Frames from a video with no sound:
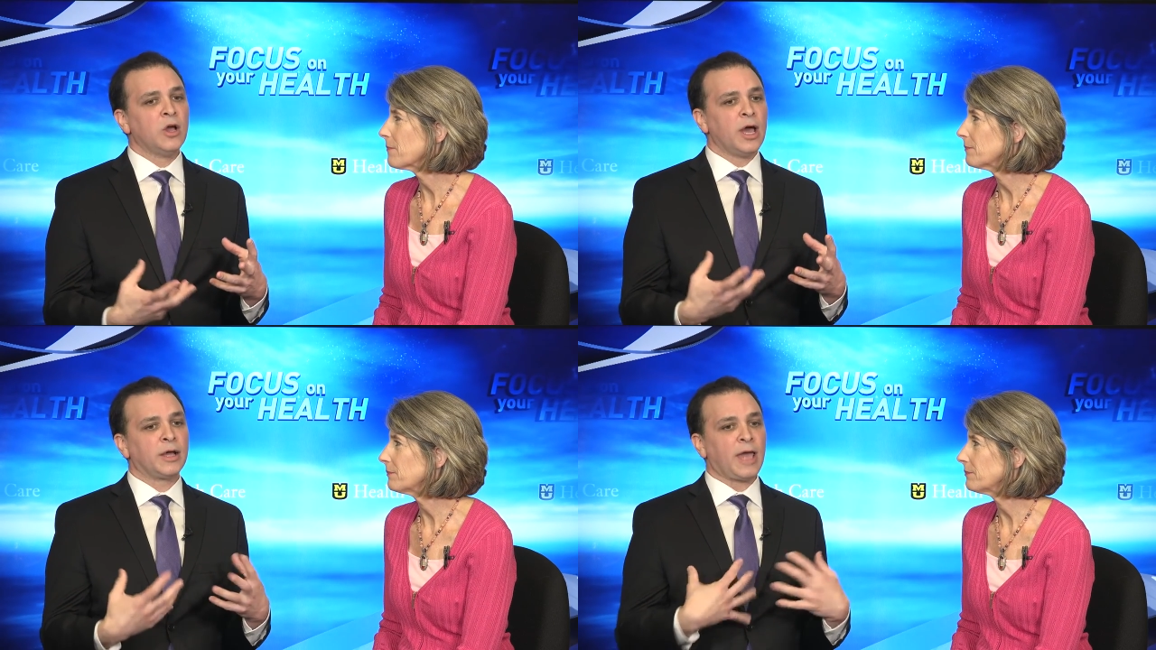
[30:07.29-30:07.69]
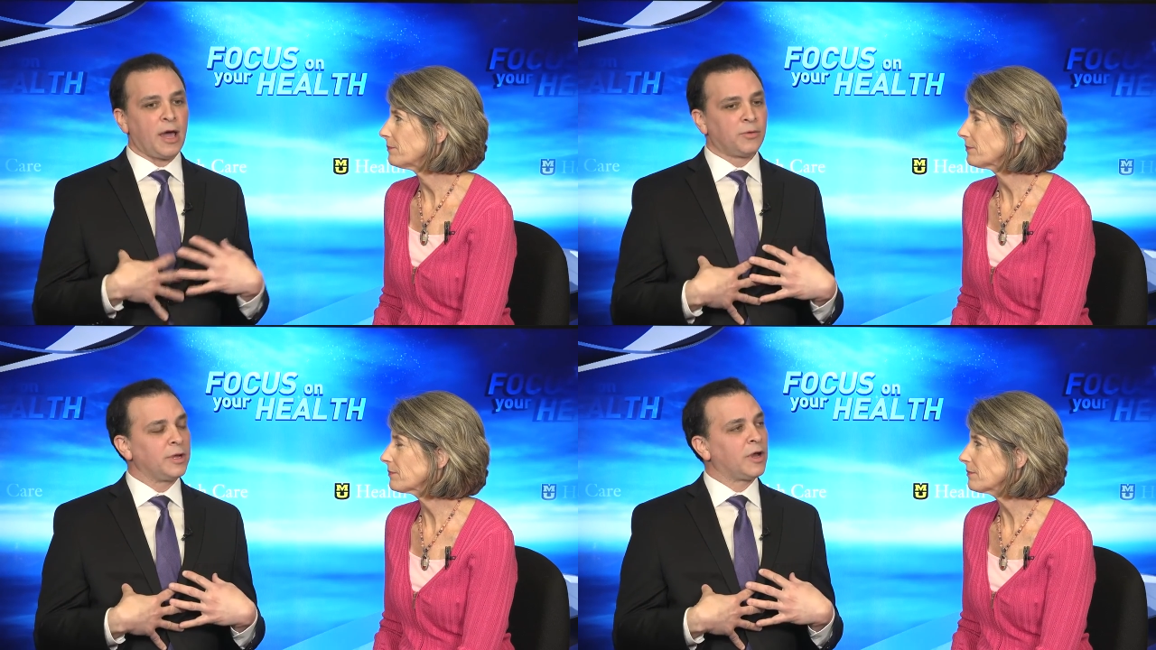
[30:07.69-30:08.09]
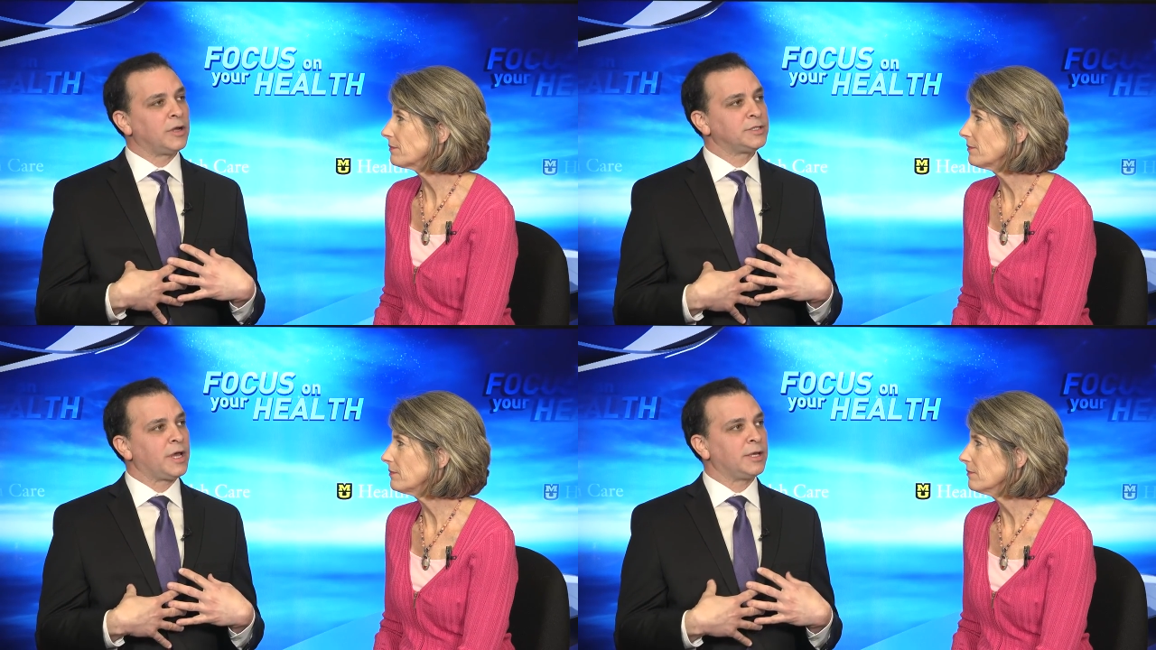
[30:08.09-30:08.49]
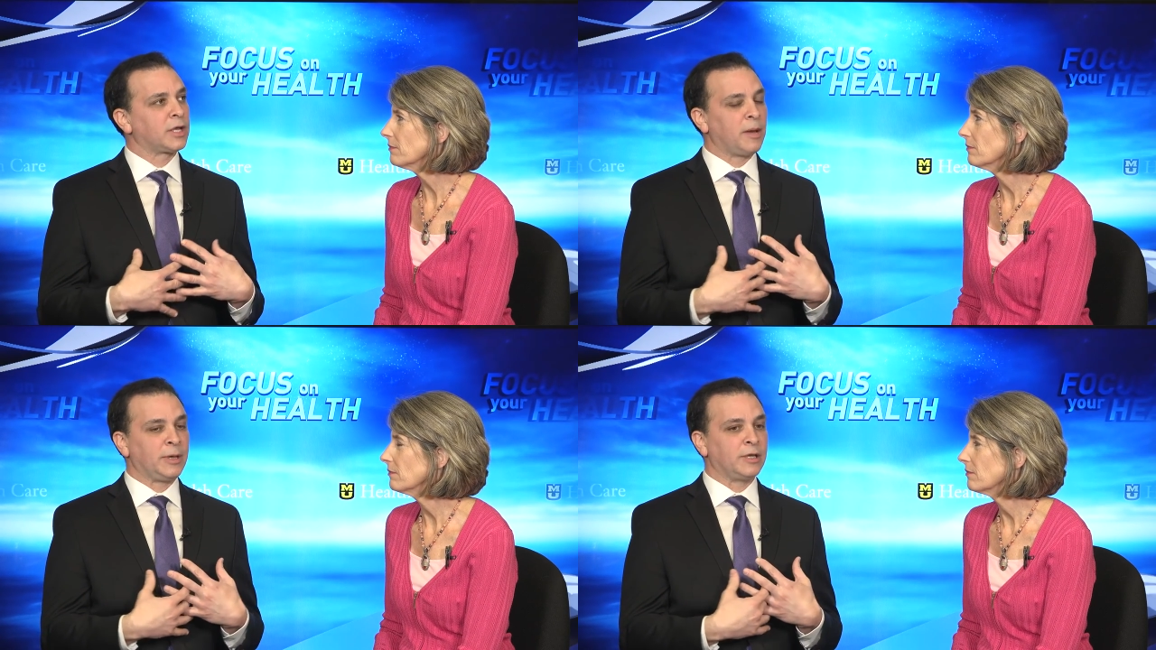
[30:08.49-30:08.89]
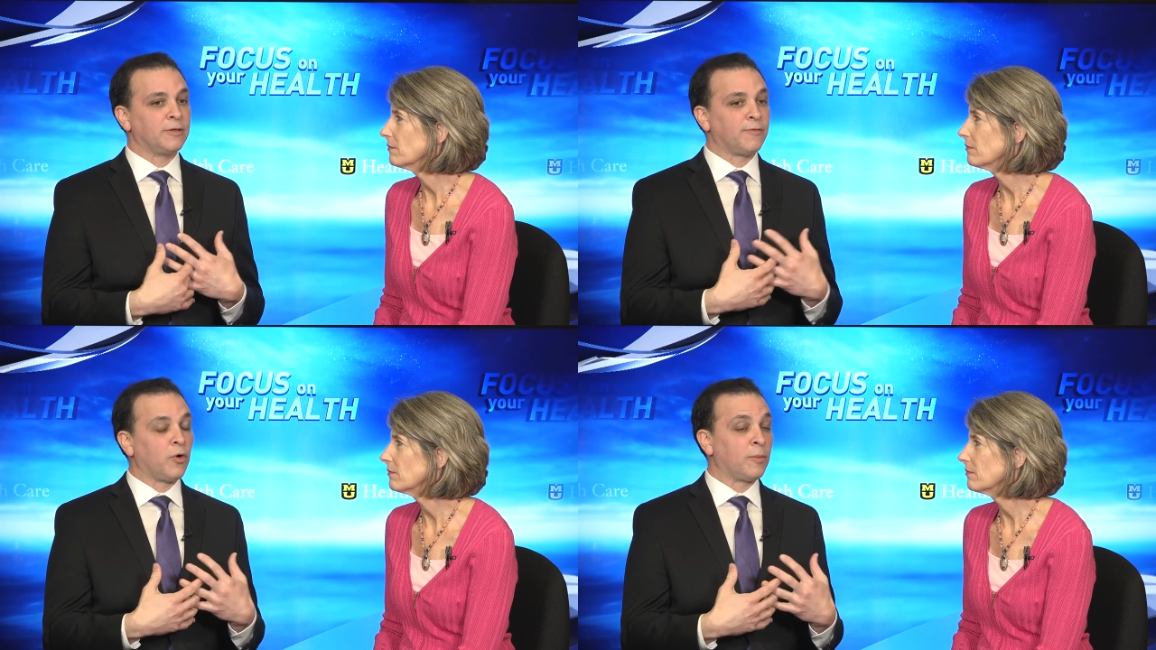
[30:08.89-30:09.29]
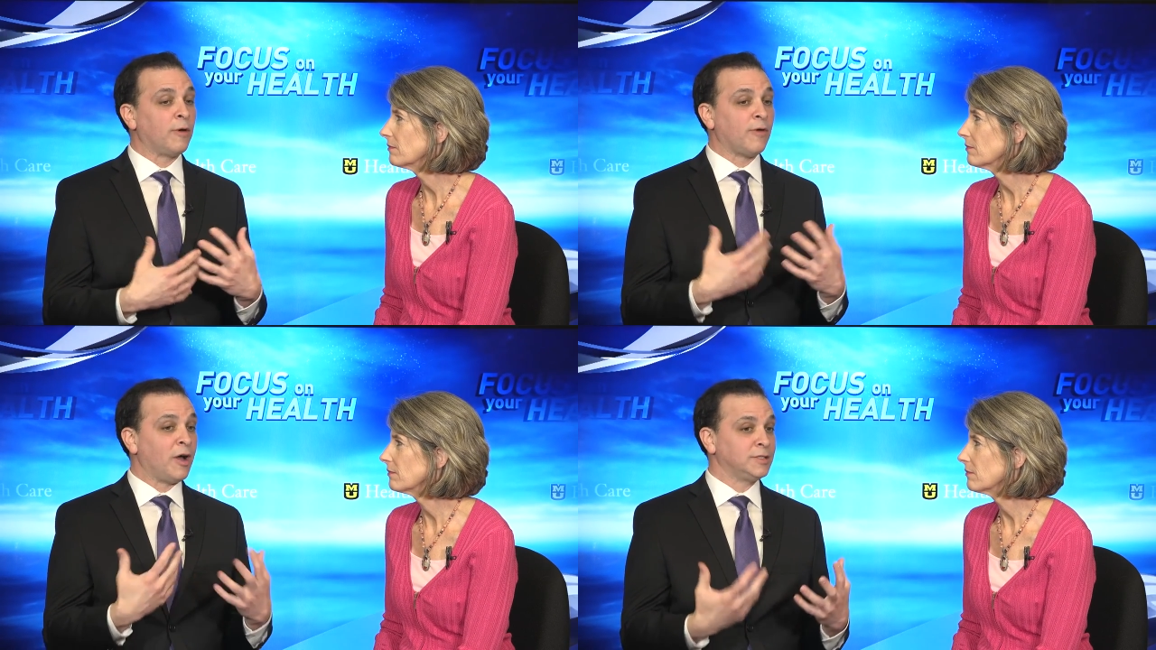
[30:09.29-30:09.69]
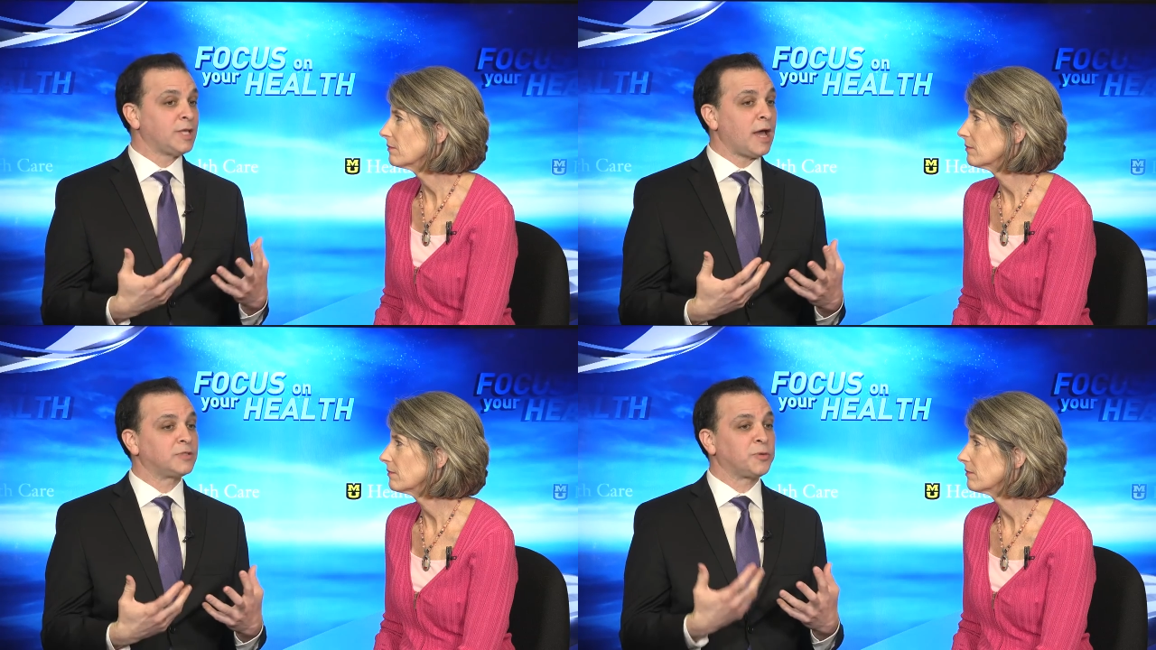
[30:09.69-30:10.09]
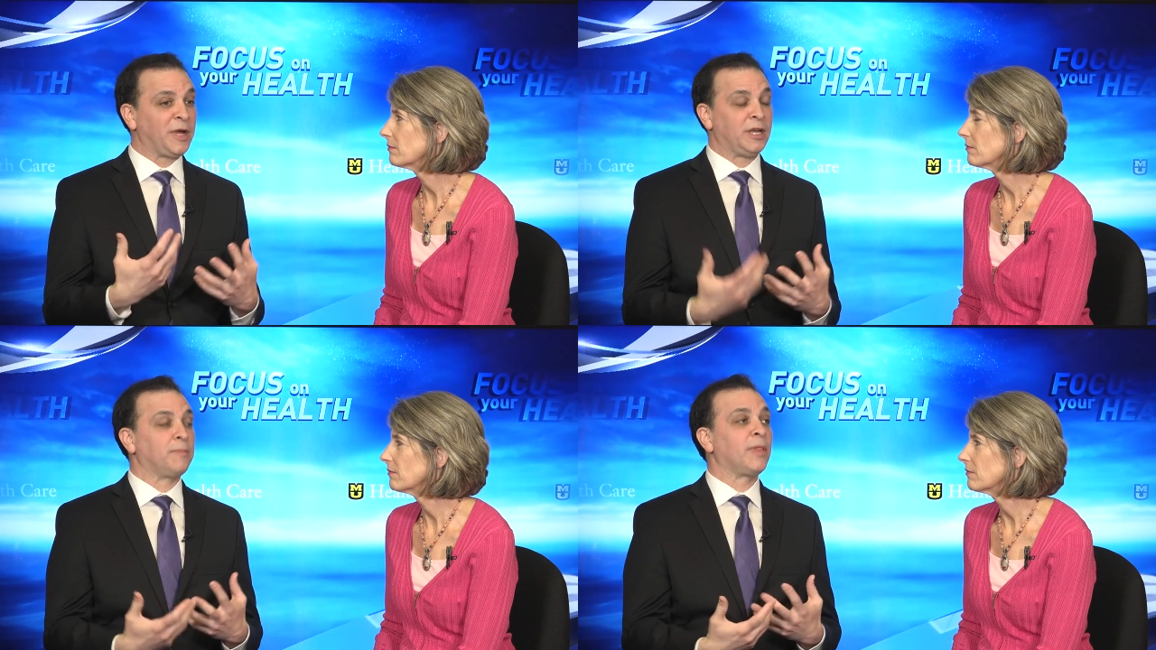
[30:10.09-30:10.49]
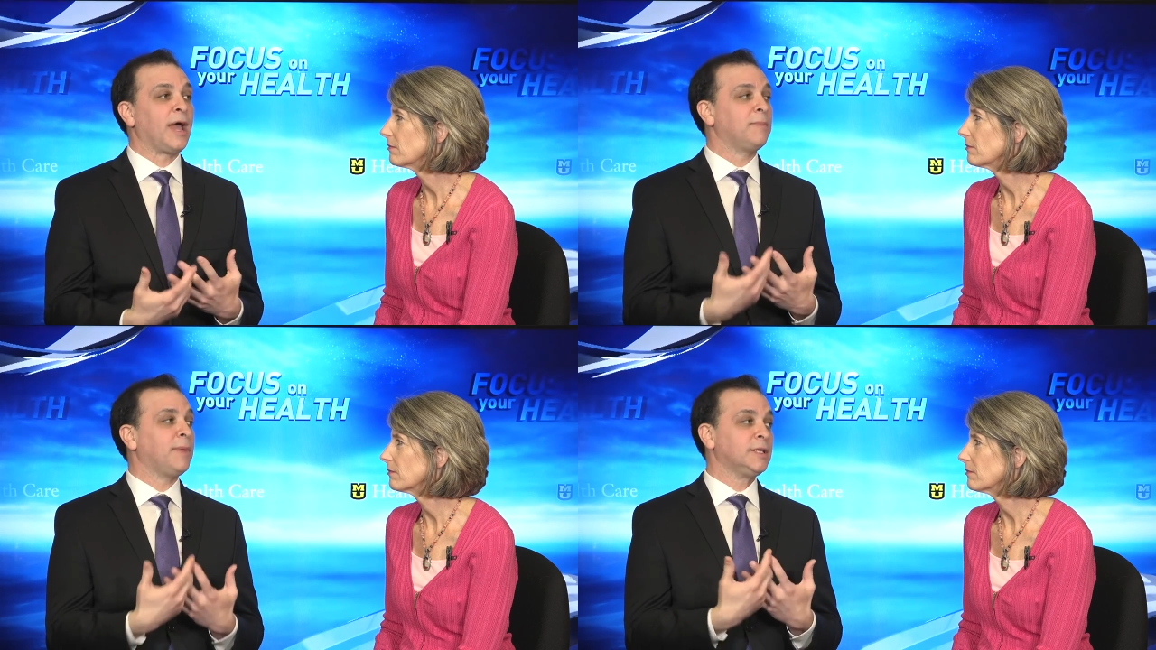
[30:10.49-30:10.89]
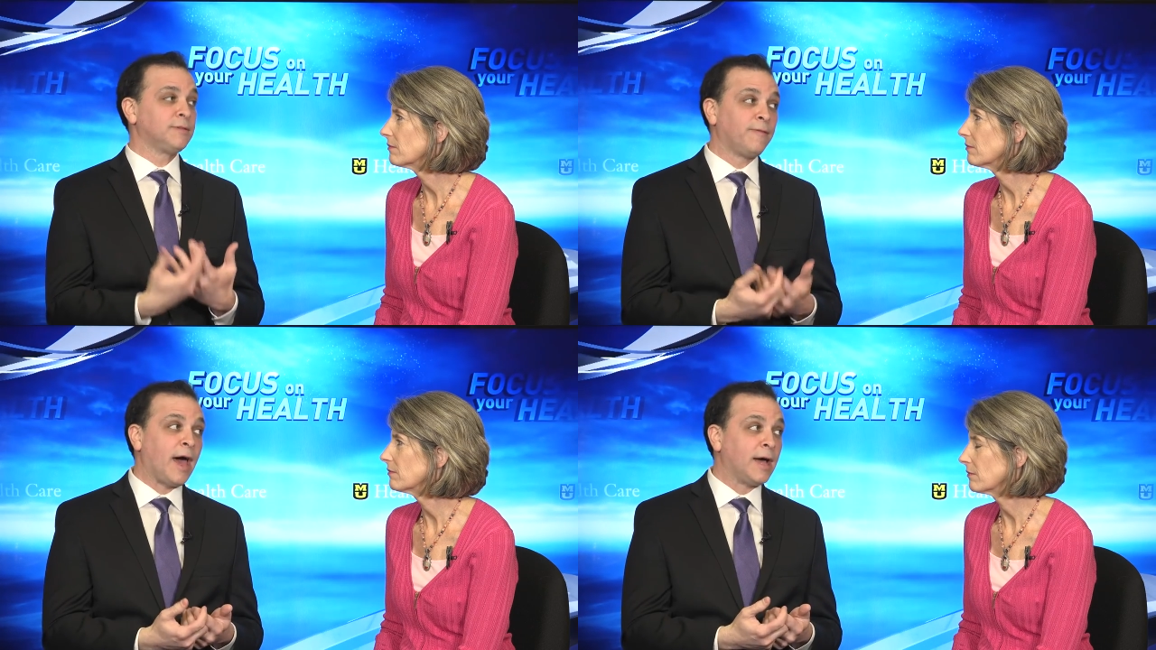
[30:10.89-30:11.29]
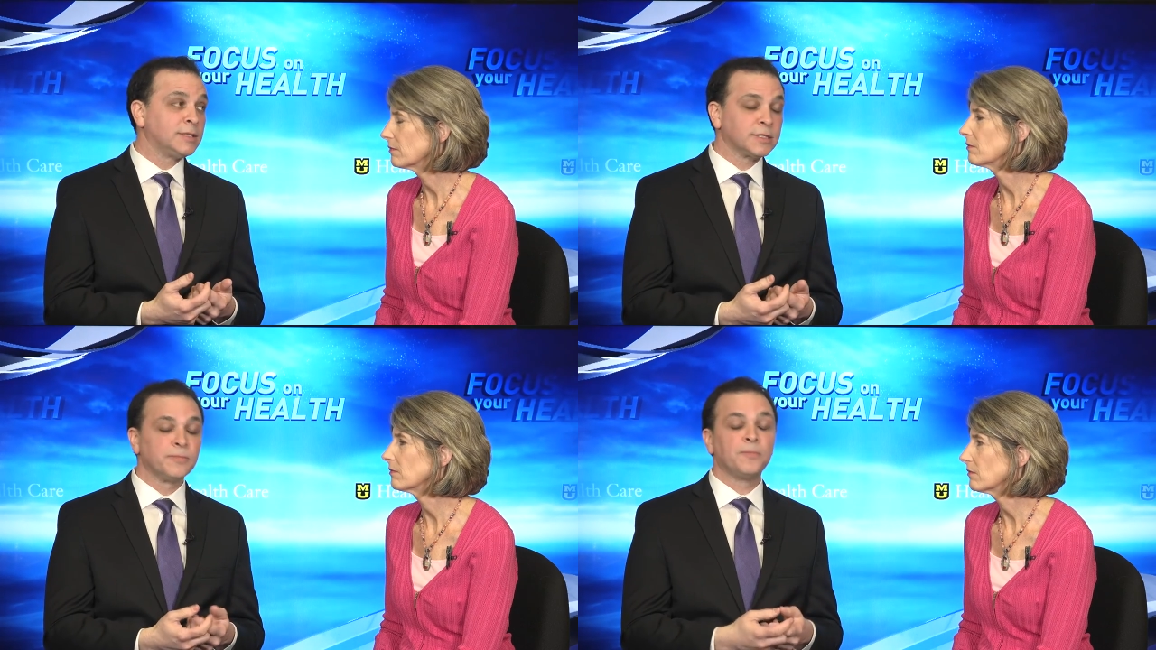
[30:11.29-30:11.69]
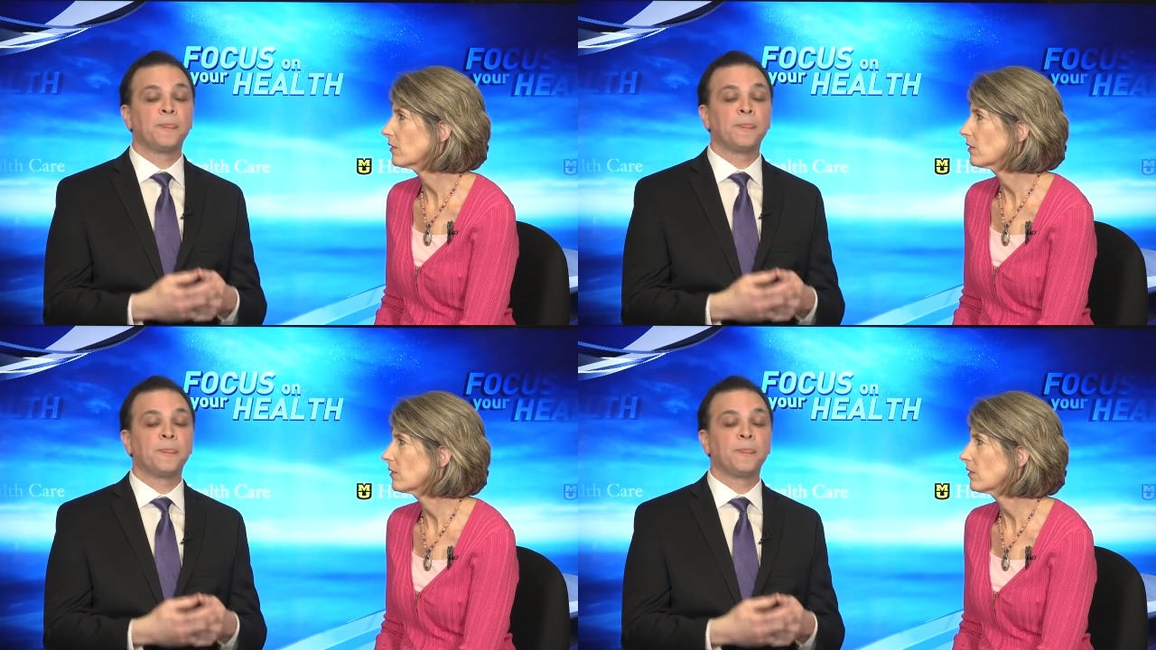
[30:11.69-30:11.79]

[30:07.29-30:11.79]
Speaker 1: uh, calorie content coming in the form of unsaturated plant based fats.